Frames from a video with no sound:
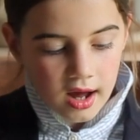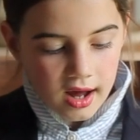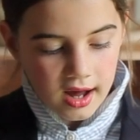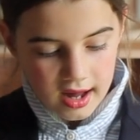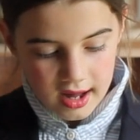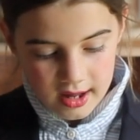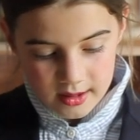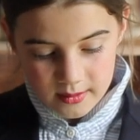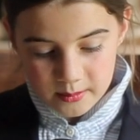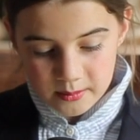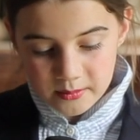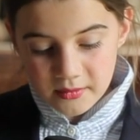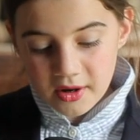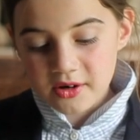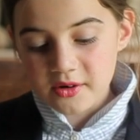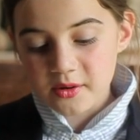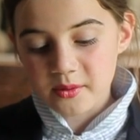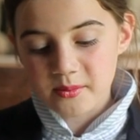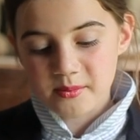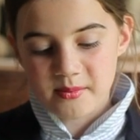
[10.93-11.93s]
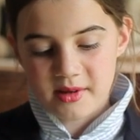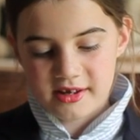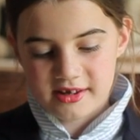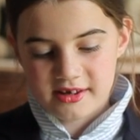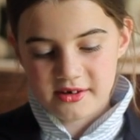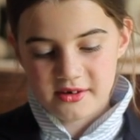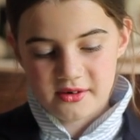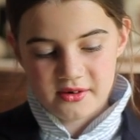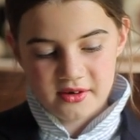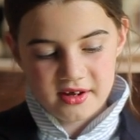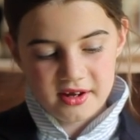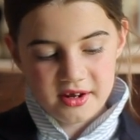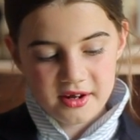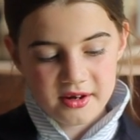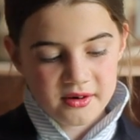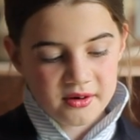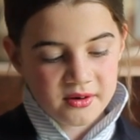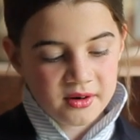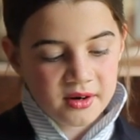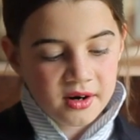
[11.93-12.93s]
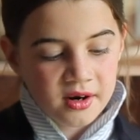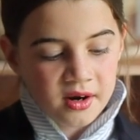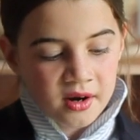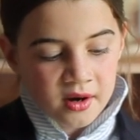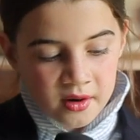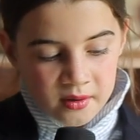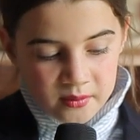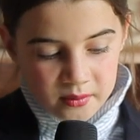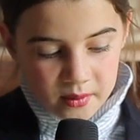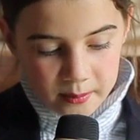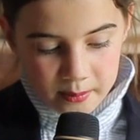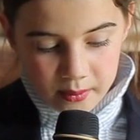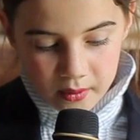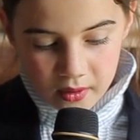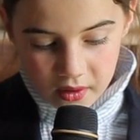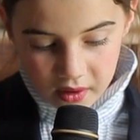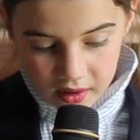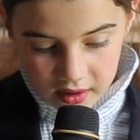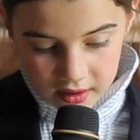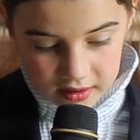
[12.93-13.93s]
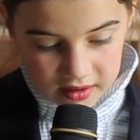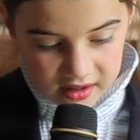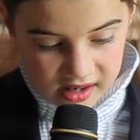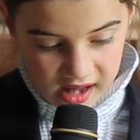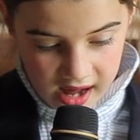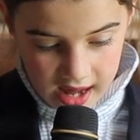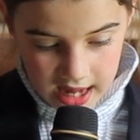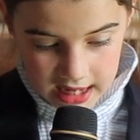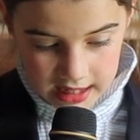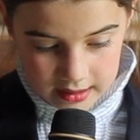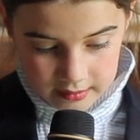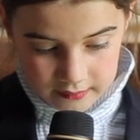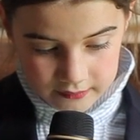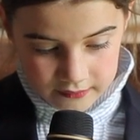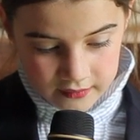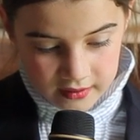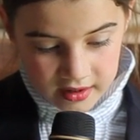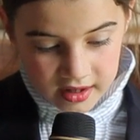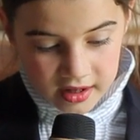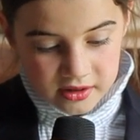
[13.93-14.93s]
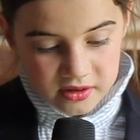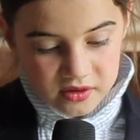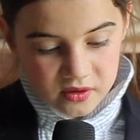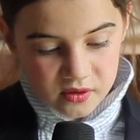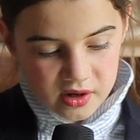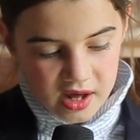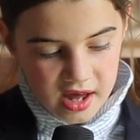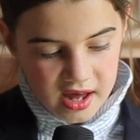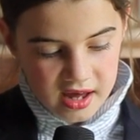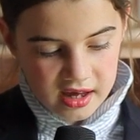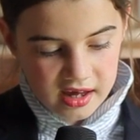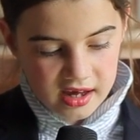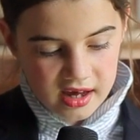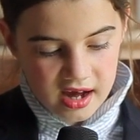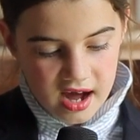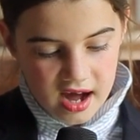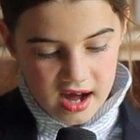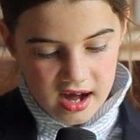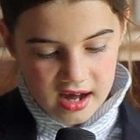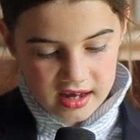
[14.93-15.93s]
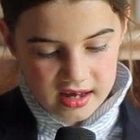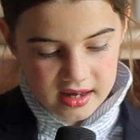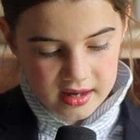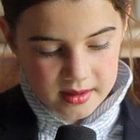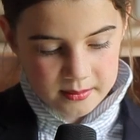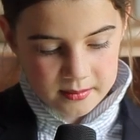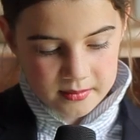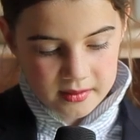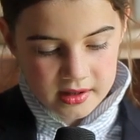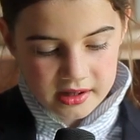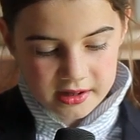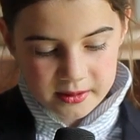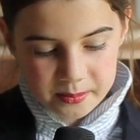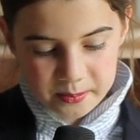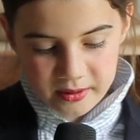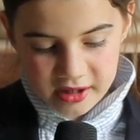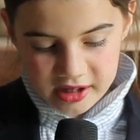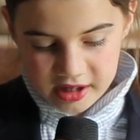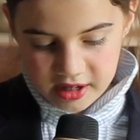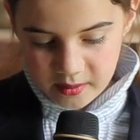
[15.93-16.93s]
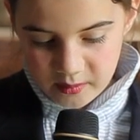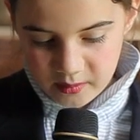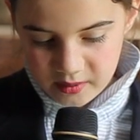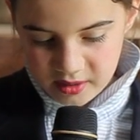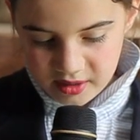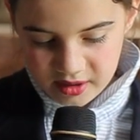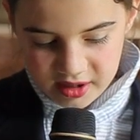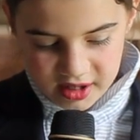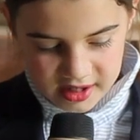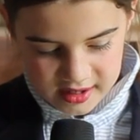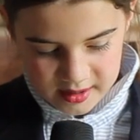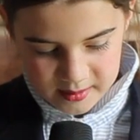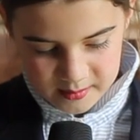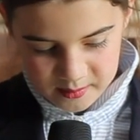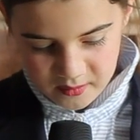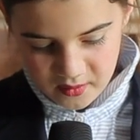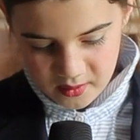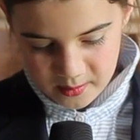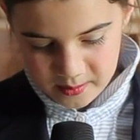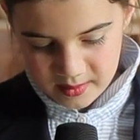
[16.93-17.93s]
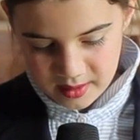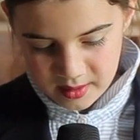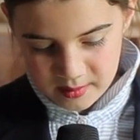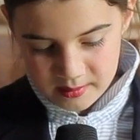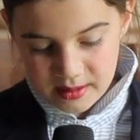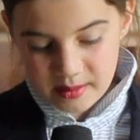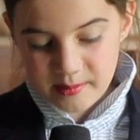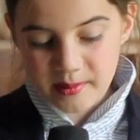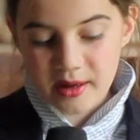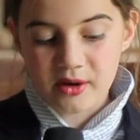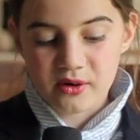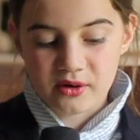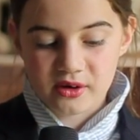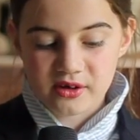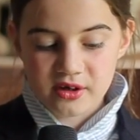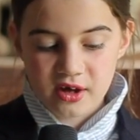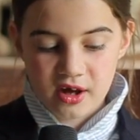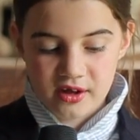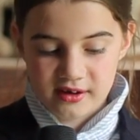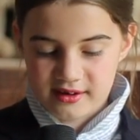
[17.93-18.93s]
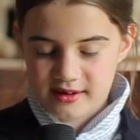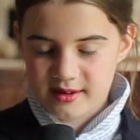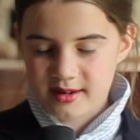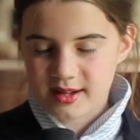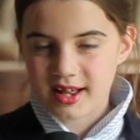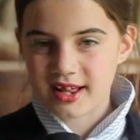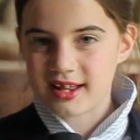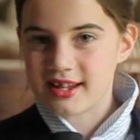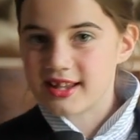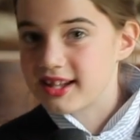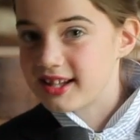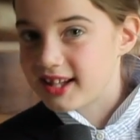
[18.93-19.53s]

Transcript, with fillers: Hi, Margot Moessner here, reporting live. Today I am speaking with Lydia Moonbeam about her cousin, the